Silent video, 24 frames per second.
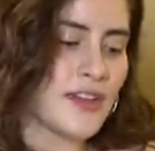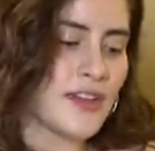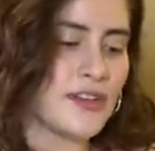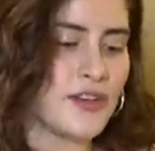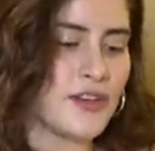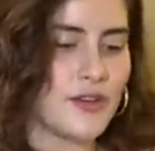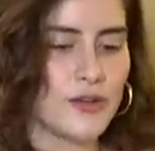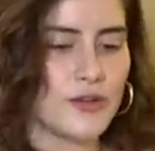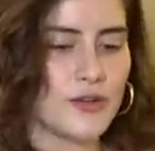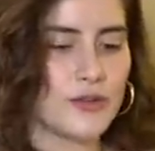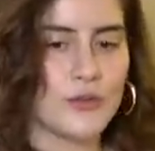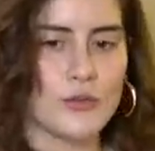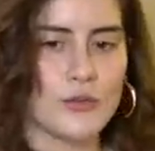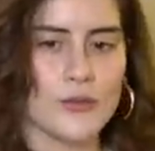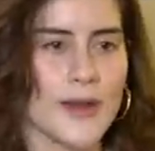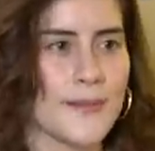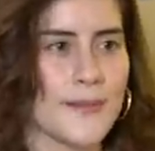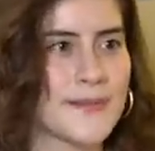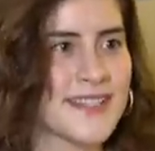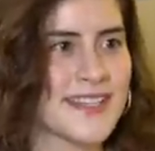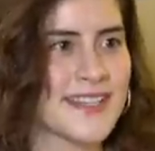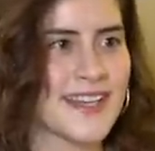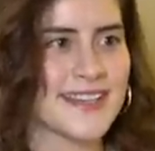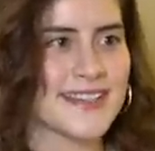you know,
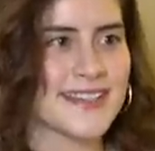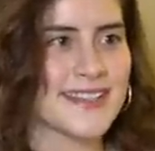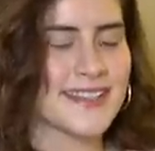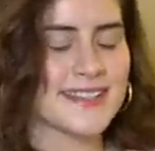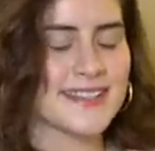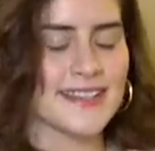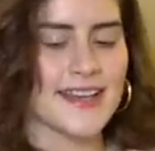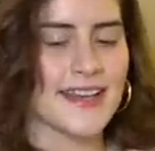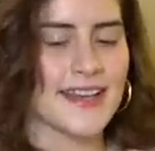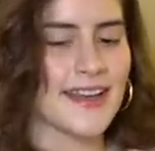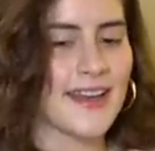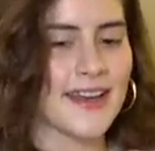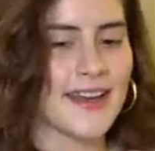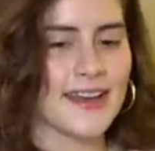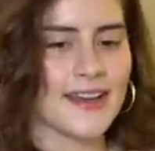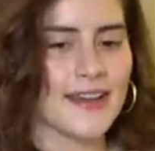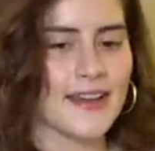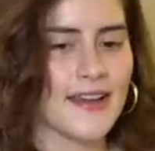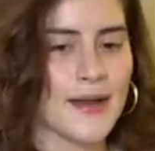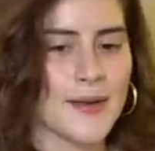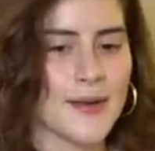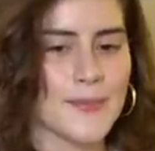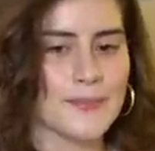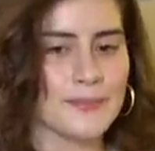websites
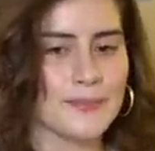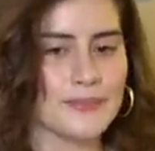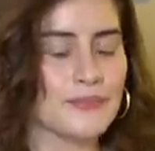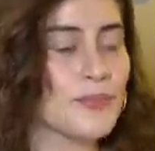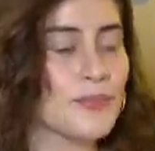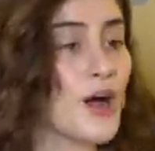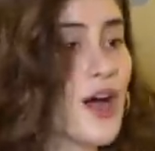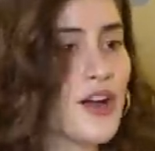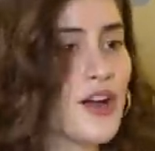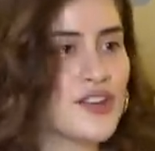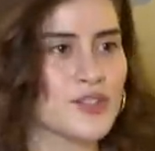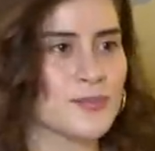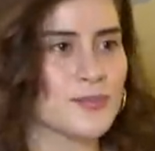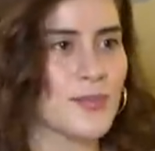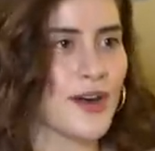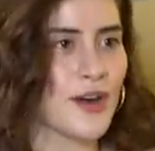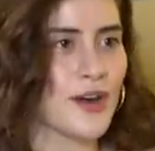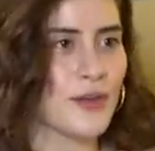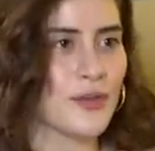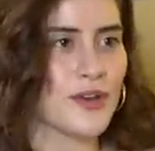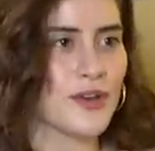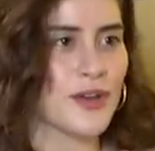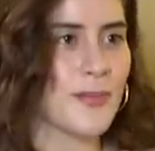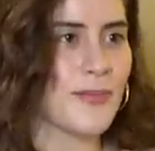like um,
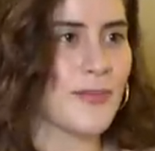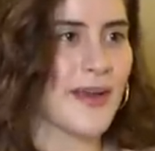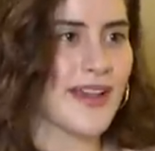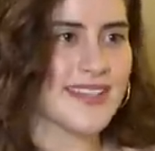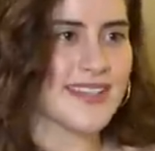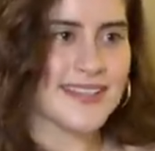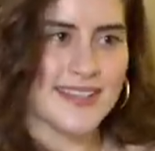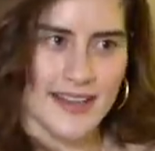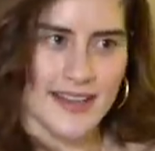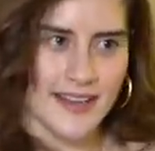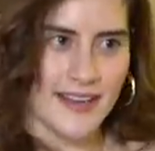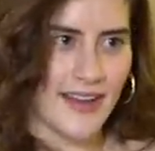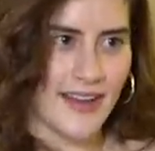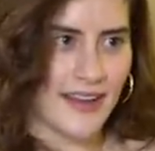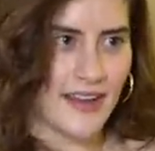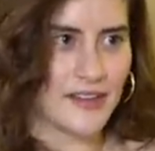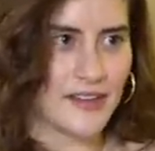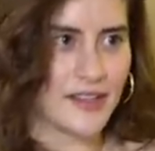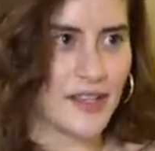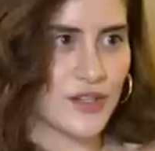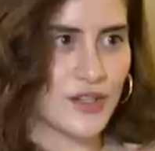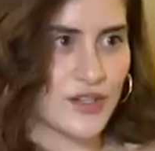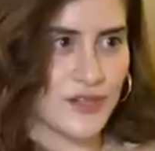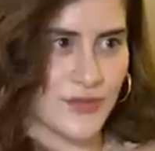Poshmark, where you can buy secondhand
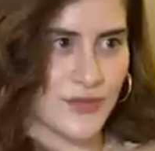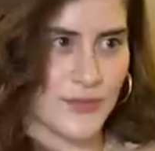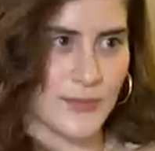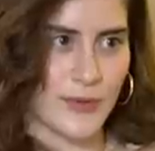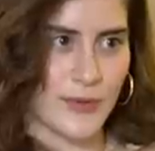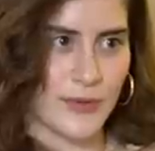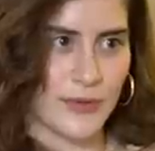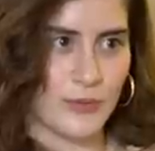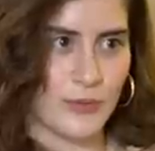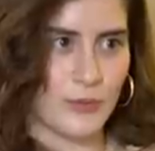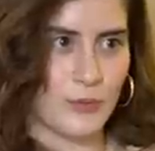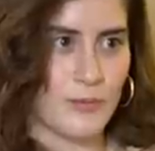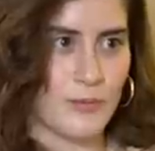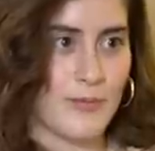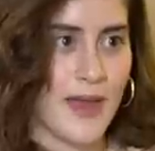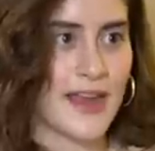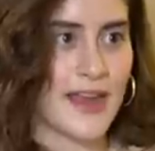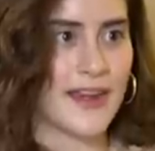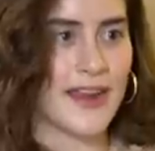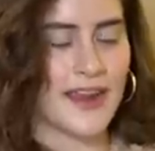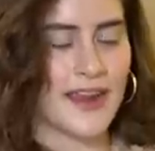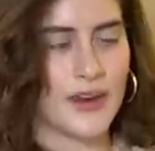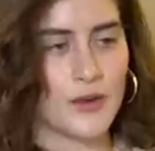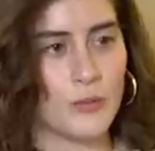clothes for both
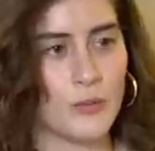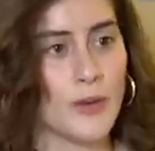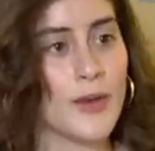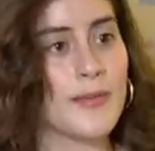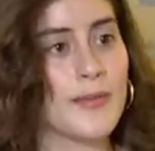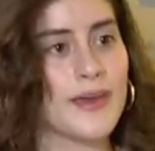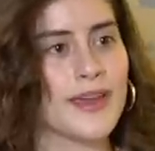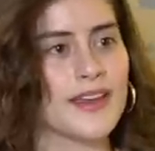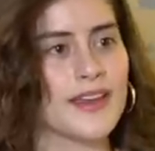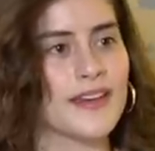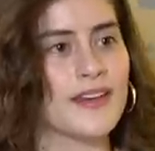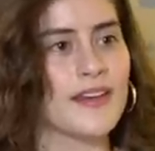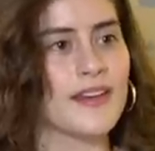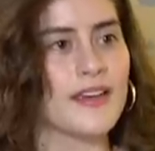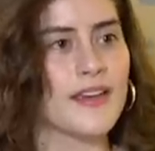men and women.